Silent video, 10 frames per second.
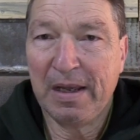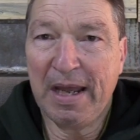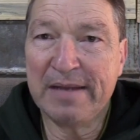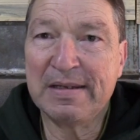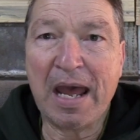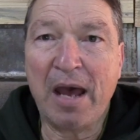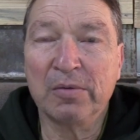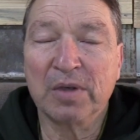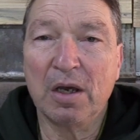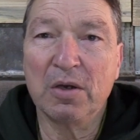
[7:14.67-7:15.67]
And
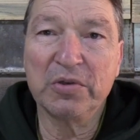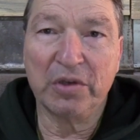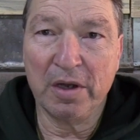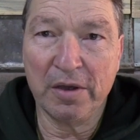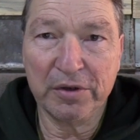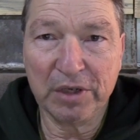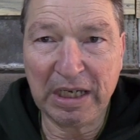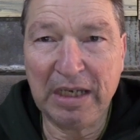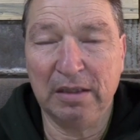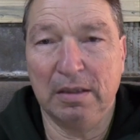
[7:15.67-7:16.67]
down goes another
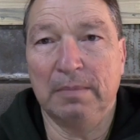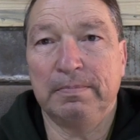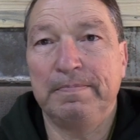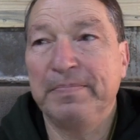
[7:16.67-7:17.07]
kingdom.